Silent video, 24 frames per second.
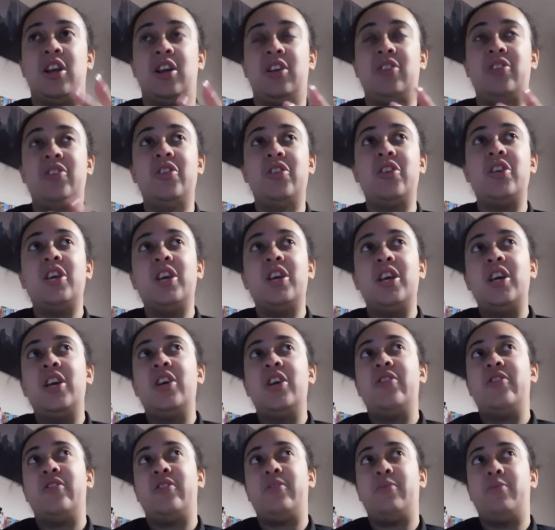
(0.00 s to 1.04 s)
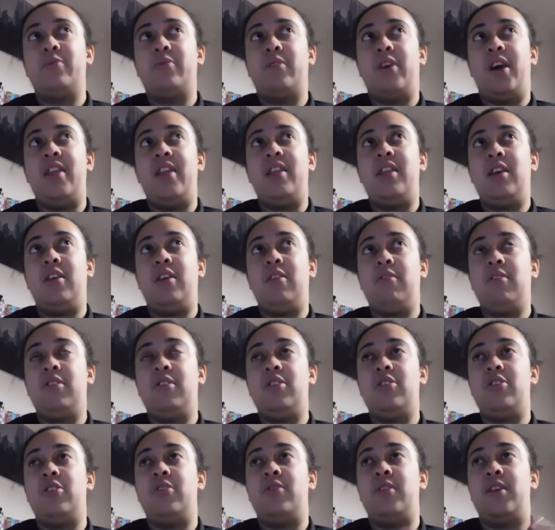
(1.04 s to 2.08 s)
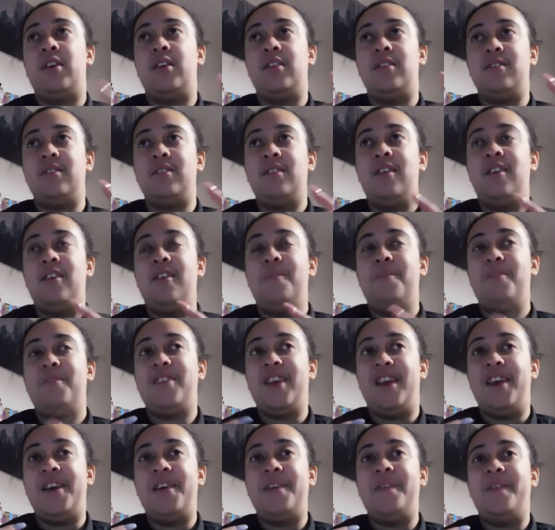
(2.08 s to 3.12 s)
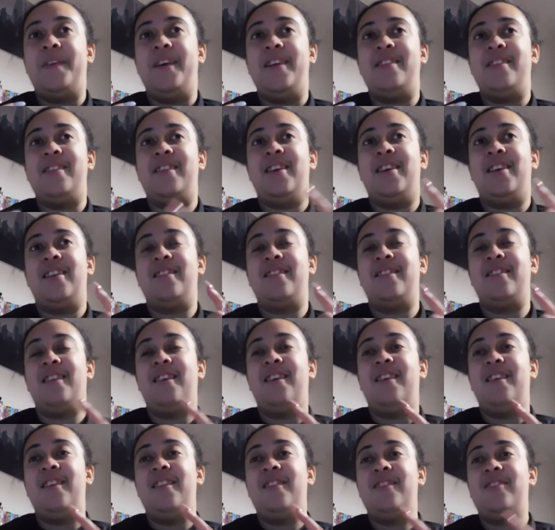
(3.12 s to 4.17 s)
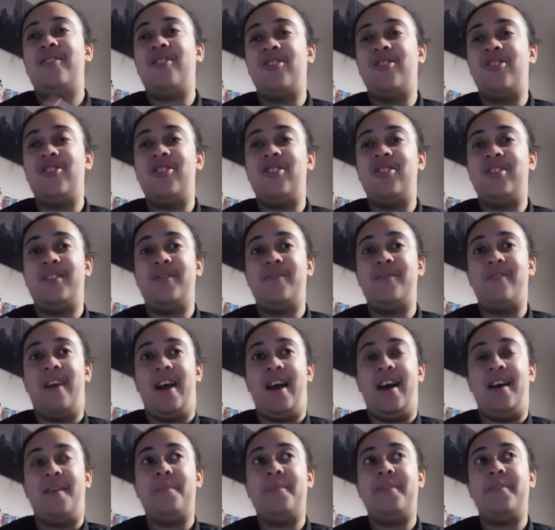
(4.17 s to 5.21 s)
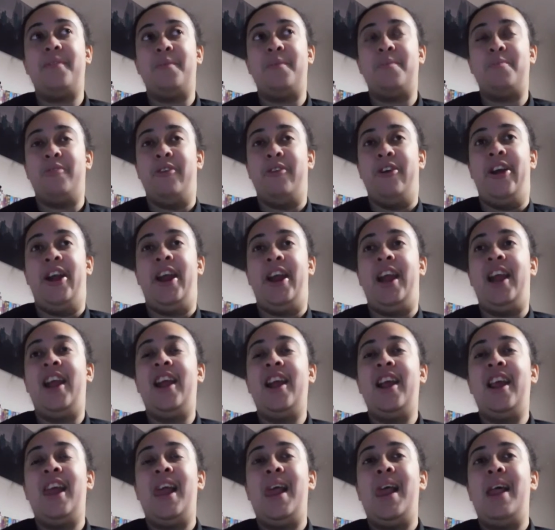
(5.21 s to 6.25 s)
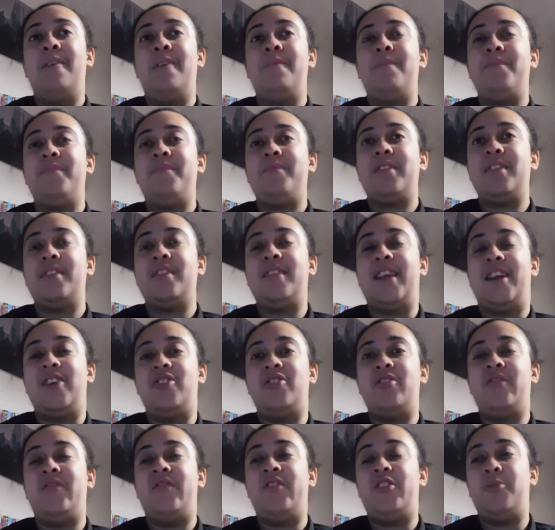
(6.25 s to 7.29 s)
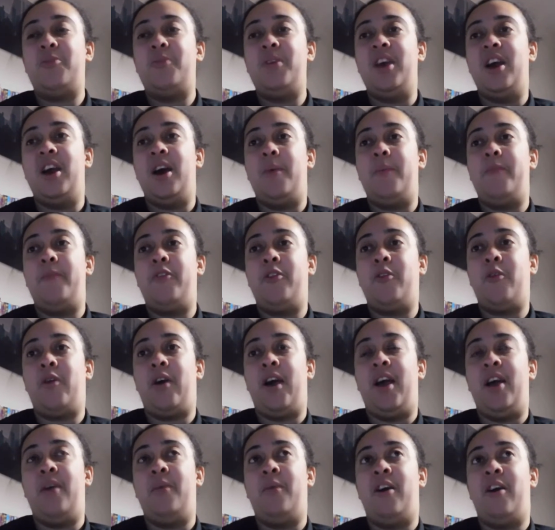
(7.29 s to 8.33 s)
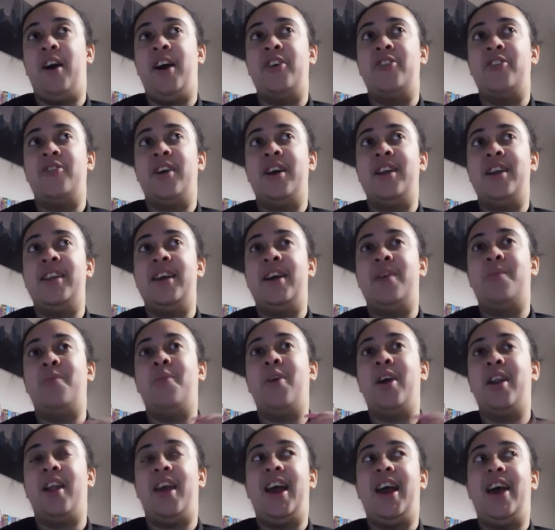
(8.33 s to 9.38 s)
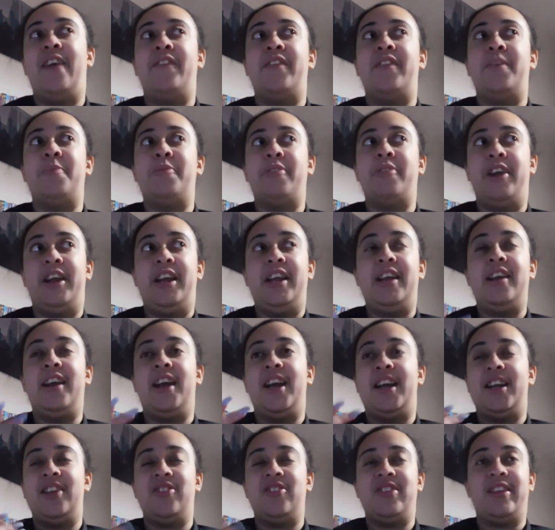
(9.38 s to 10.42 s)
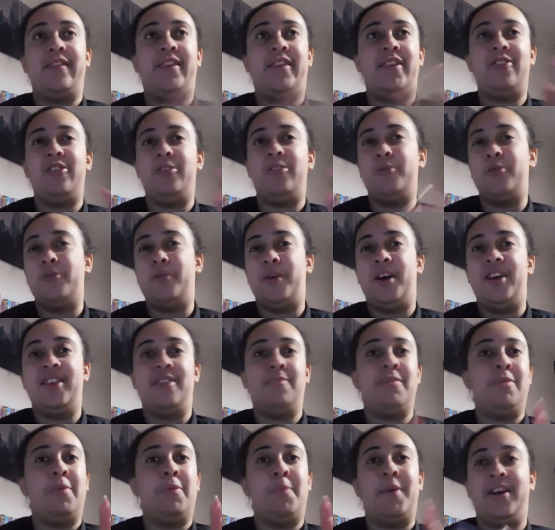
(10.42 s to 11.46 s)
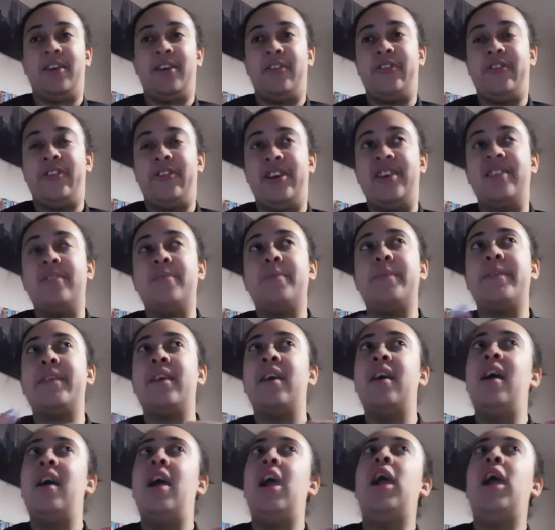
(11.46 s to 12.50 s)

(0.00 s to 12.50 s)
lunch. So what I think I'm gonna do is potato wedges, sausages and wraps with brie. That should fill me up for quite a while, and then when I have a break I can just have like two pork pies and maybe a packet of crisps.